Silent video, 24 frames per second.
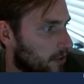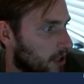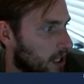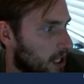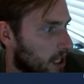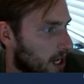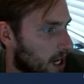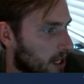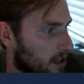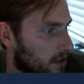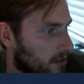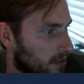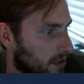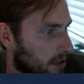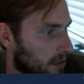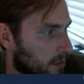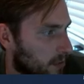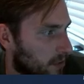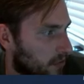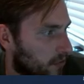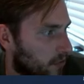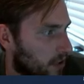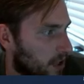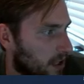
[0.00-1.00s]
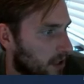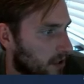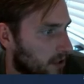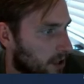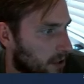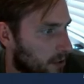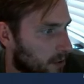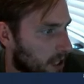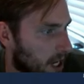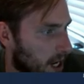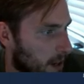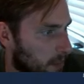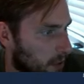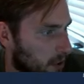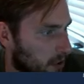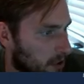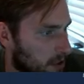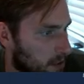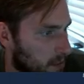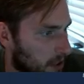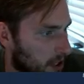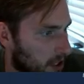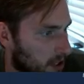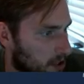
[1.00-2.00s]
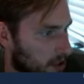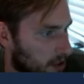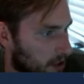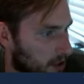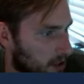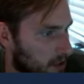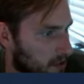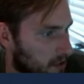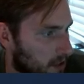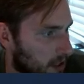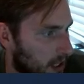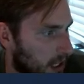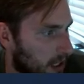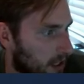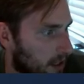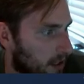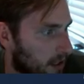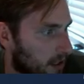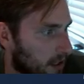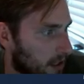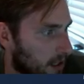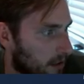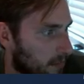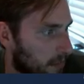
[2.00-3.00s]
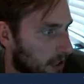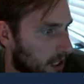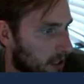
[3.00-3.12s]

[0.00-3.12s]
free cash flow with very low capital expenditures. They've